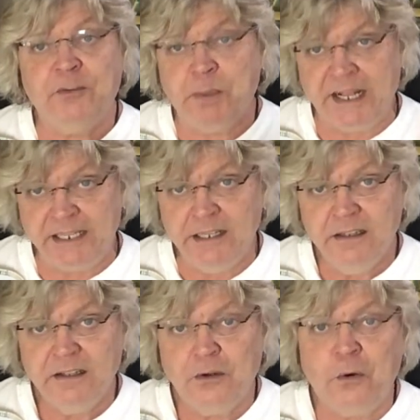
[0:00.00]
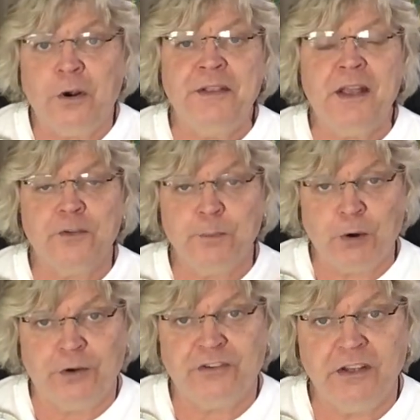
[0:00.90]
buddy or another
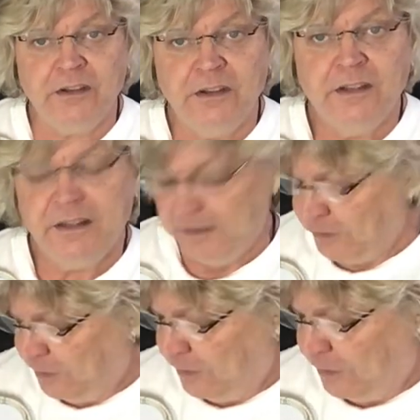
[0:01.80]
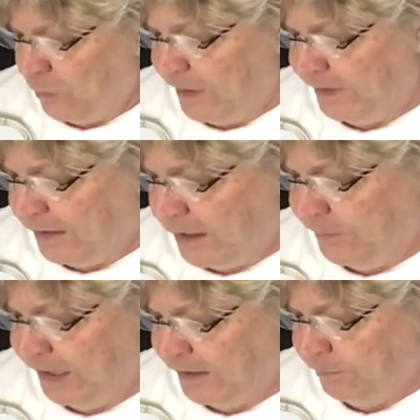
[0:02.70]
person going to come
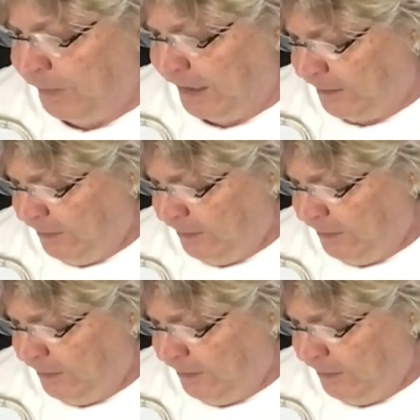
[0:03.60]
in and bid